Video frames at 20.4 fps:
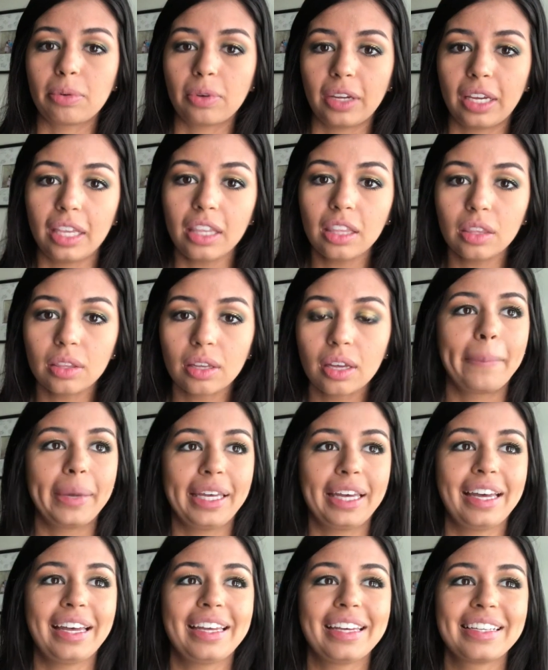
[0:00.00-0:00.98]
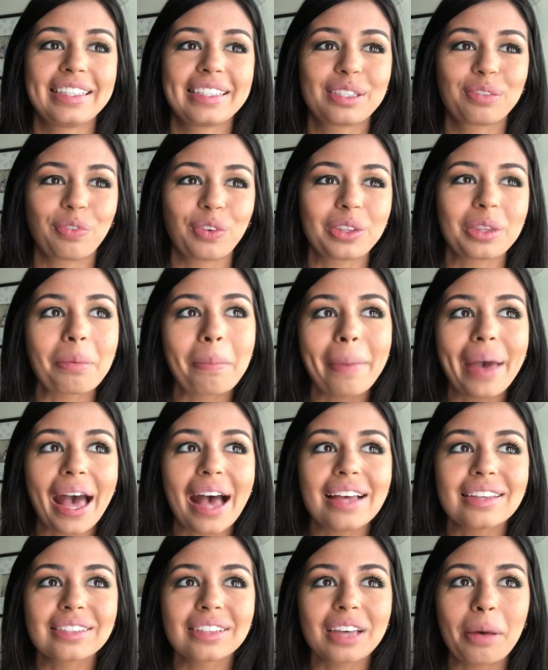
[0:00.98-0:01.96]
breathe, because for the
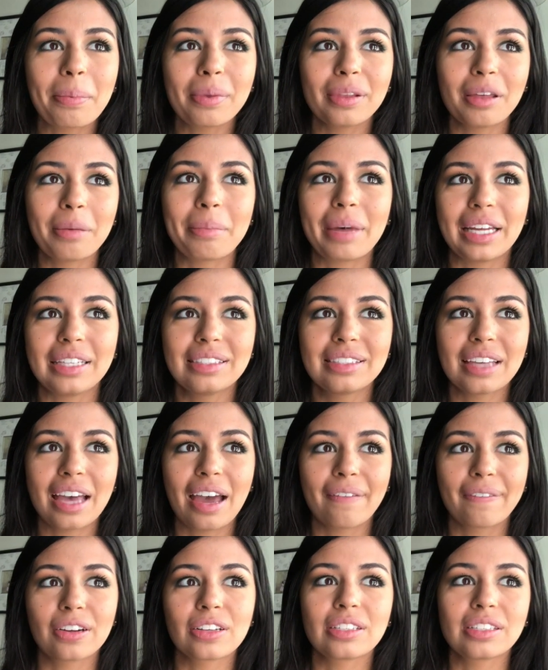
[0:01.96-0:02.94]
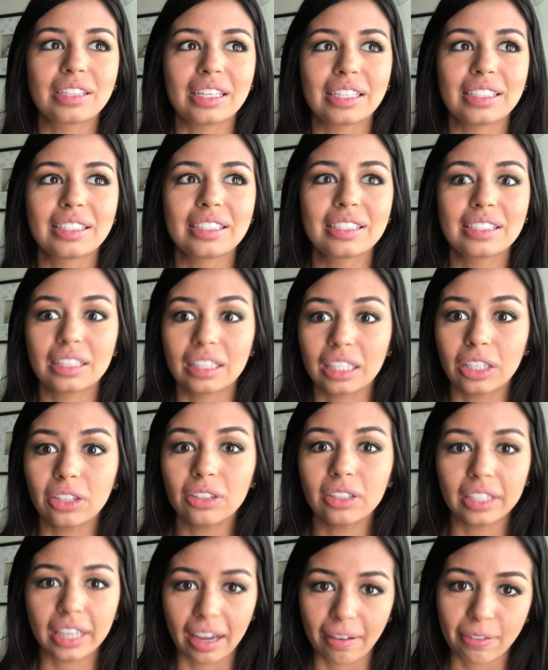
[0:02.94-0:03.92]
past couple of months, ever since
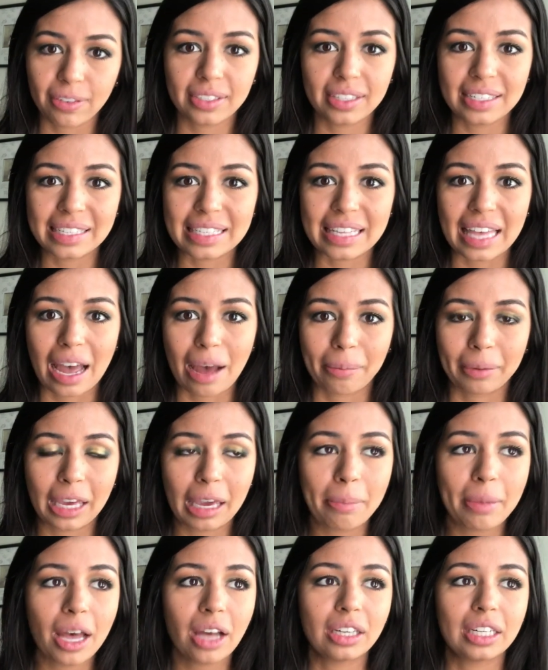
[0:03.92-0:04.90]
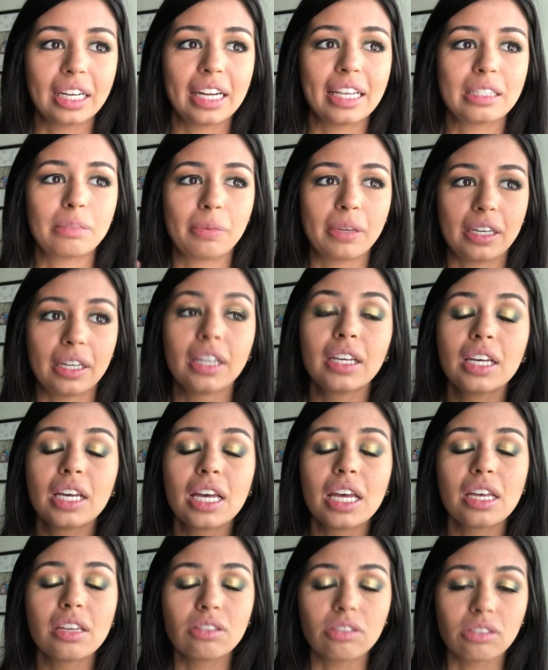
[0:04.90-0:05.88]
the app came out, it has been
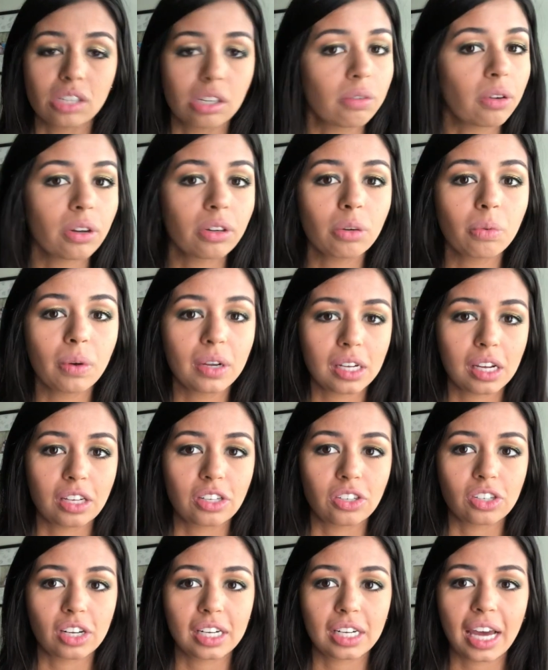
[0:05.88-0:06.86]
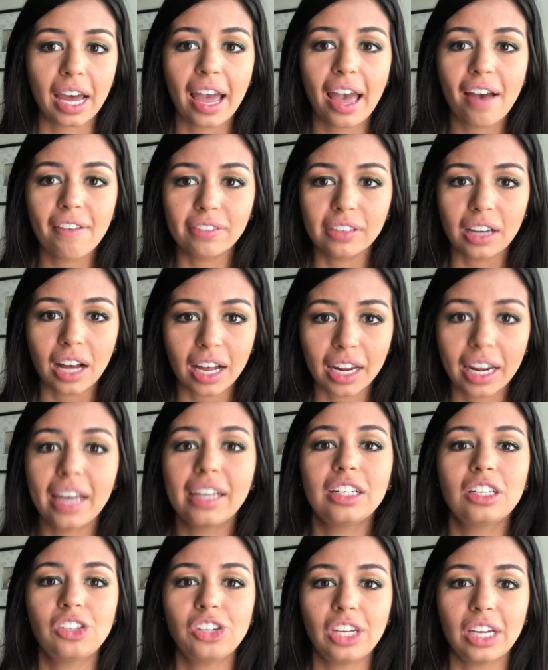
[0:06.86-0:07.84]
0 to 100. I have not
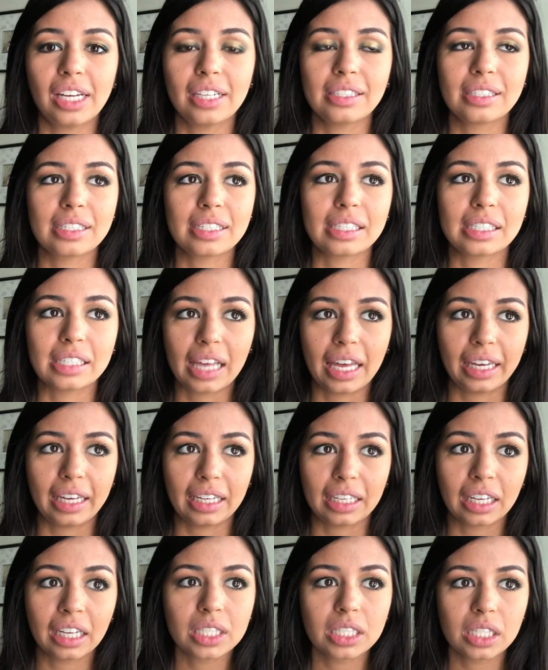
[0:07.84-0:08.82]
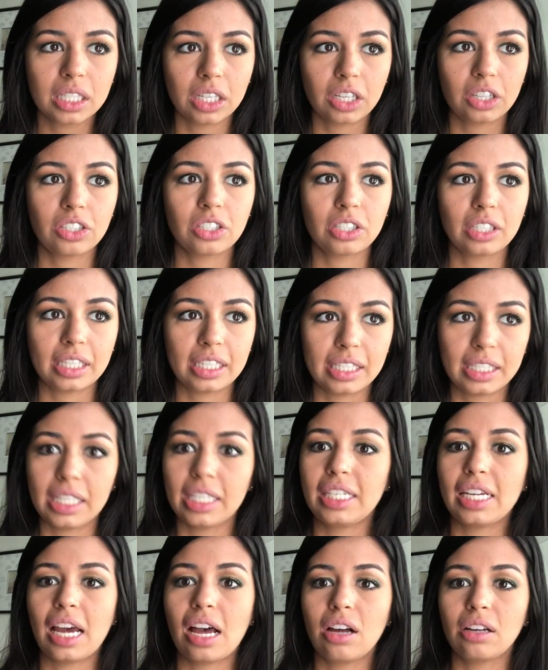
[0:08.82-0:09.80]
had a chance to like seriously
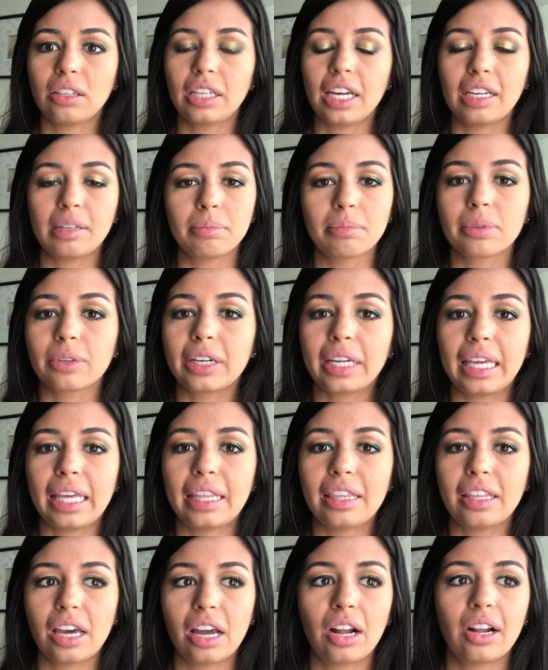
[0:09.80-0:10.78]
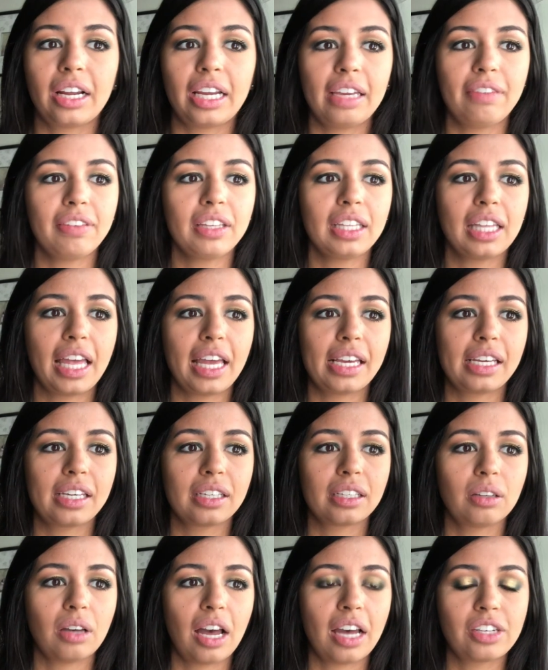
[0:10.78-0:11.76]
sit down and breathe, or even like,
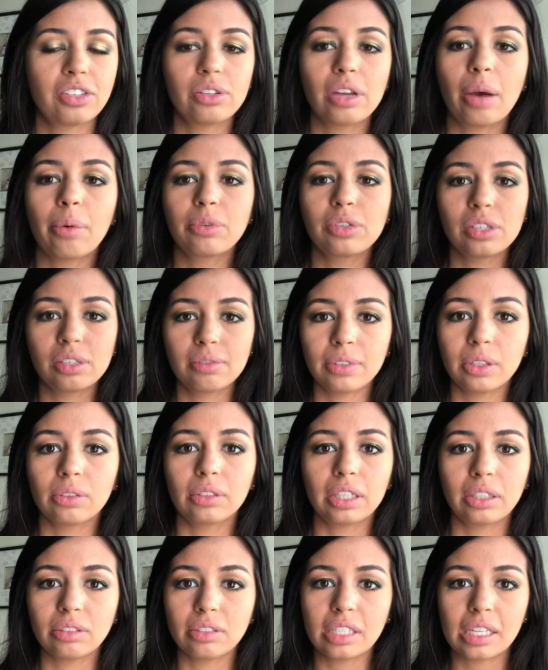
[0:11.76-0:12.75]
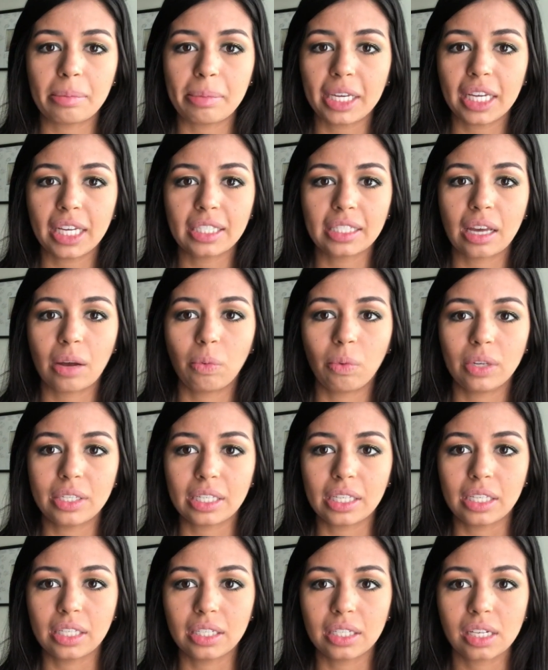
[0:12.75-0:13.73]
I would just feel guilty because I
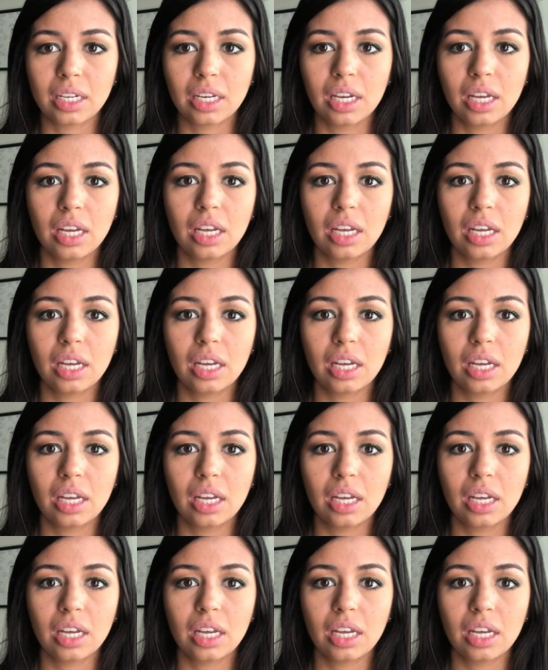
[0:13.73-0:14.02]
wasn't